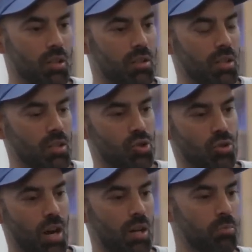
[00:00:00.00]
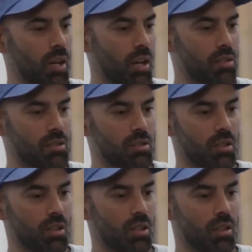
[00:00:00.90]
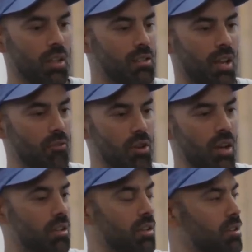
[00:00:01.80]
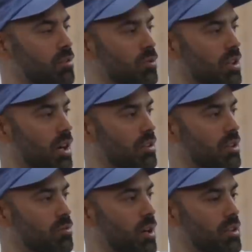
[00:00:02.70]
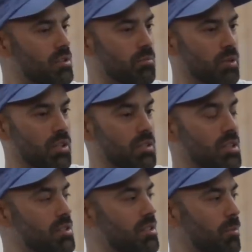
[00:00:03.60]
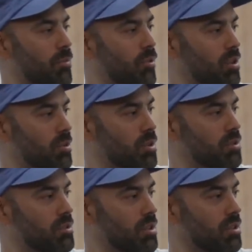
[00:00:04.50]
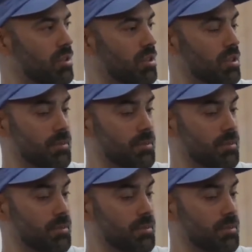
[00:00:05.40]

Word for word: Adidas track pants, things that have nothing to do with Kanye West because he stepped foot in the building.